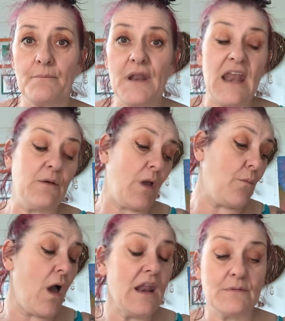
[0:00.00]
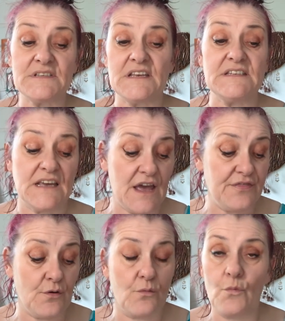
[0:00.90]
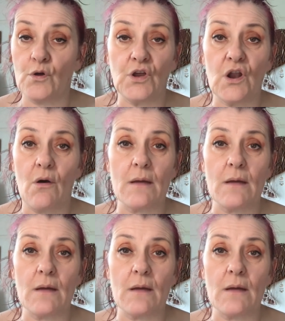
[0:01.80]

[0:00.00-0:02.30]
But anyway, while I was sitting, I thought, well, you know,